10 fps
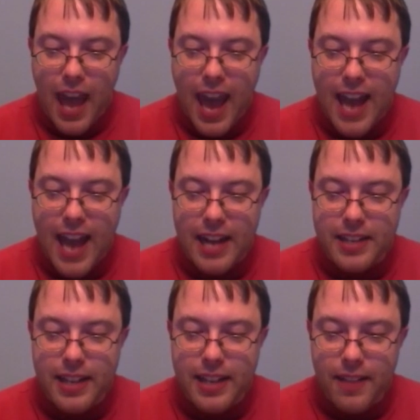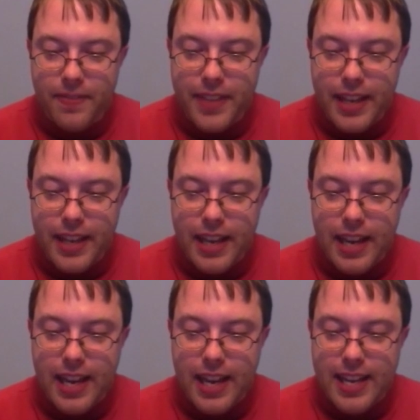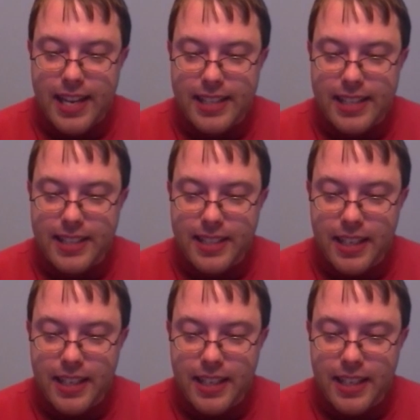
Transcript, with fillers: And it is